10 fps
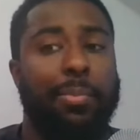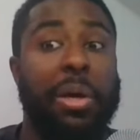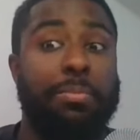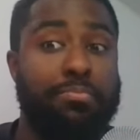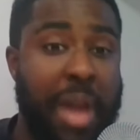
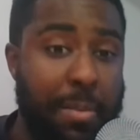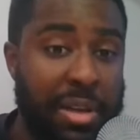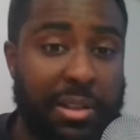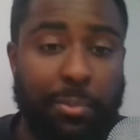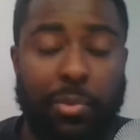But
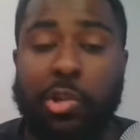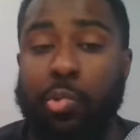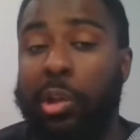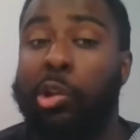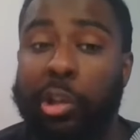maybe something
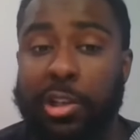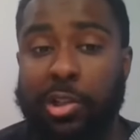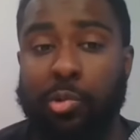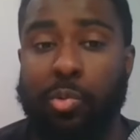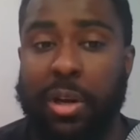you can look
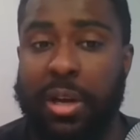into.